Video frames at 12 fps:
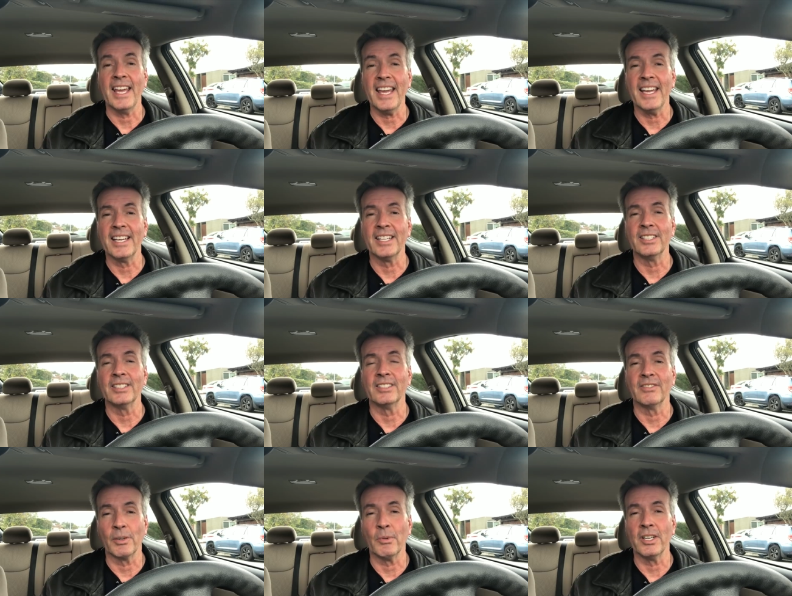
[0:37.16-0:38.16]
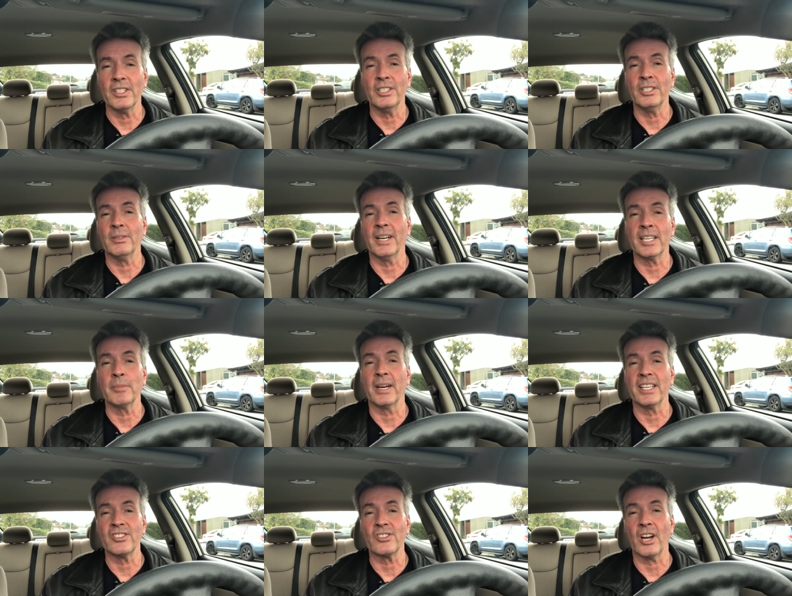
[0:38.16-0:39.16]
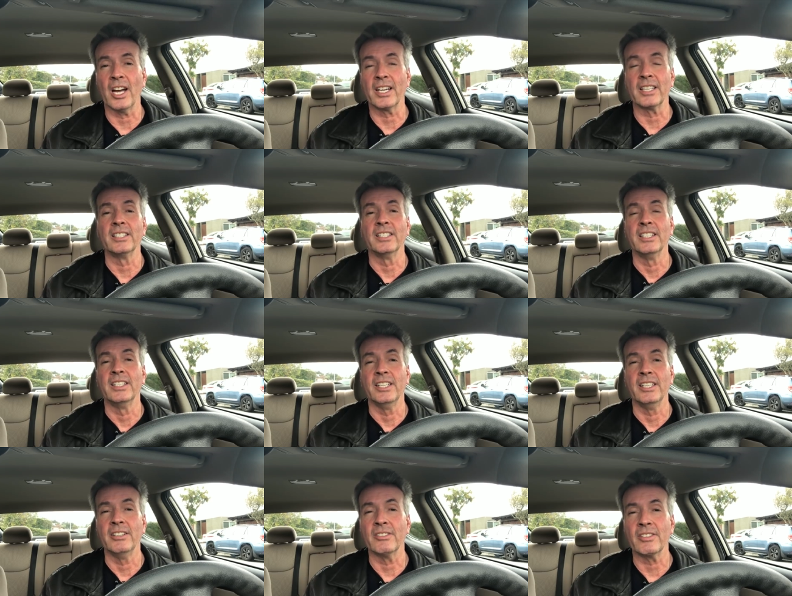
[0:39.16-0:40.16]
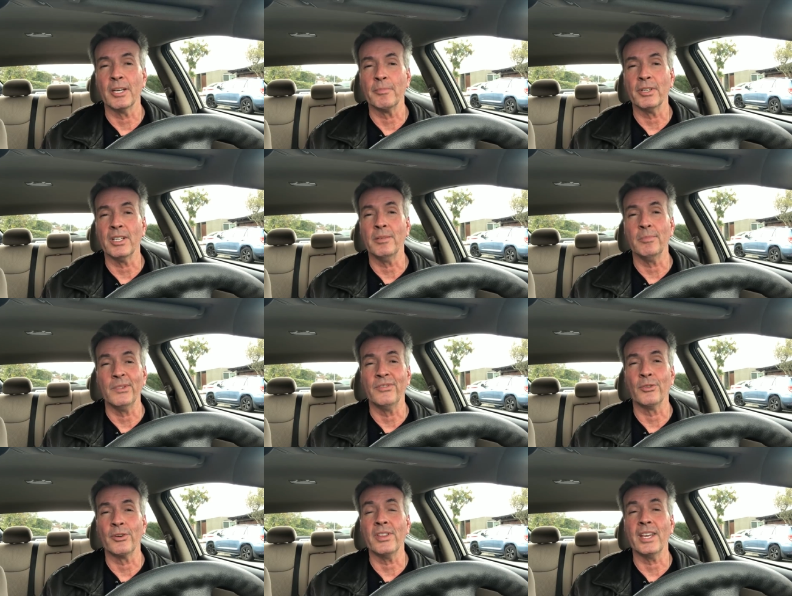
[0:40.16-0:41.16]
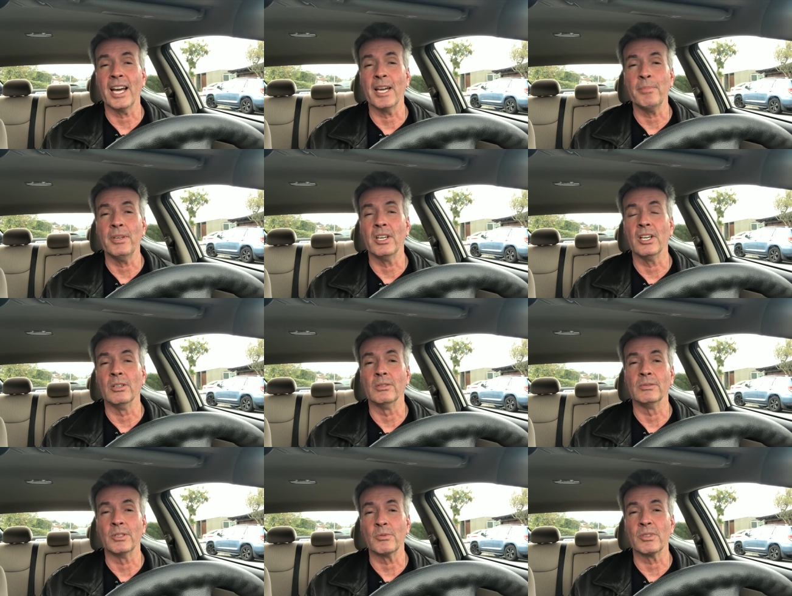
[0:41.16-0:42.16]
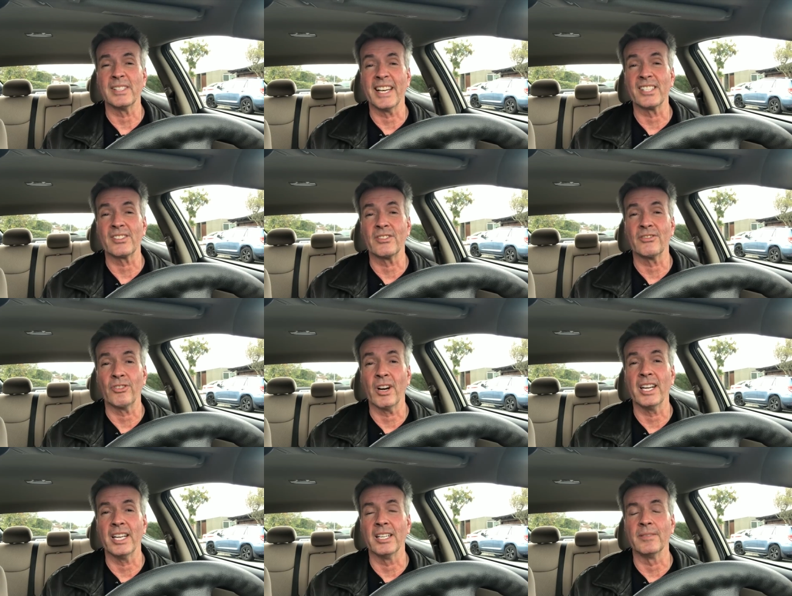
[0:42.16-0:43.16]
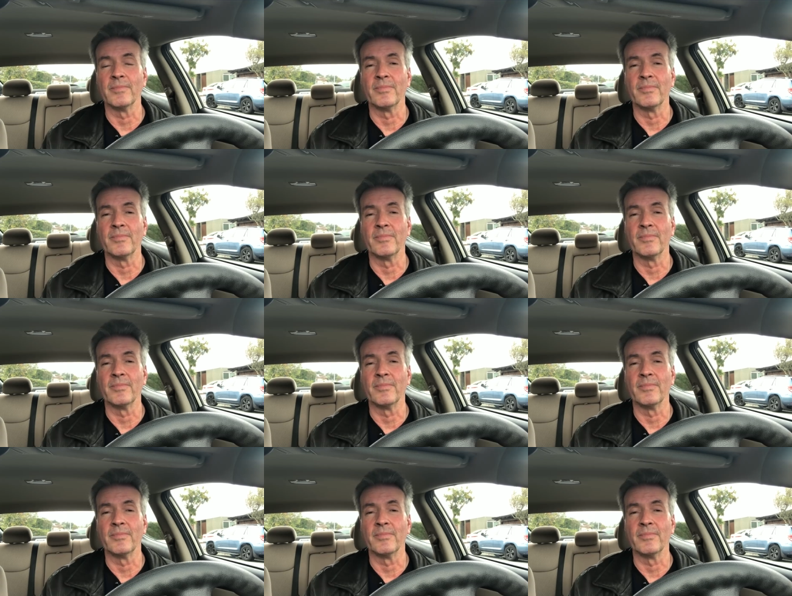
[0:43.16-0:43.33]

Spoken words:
And if I wanted to, I could buy stock in their company before the IPO, which was last Friday.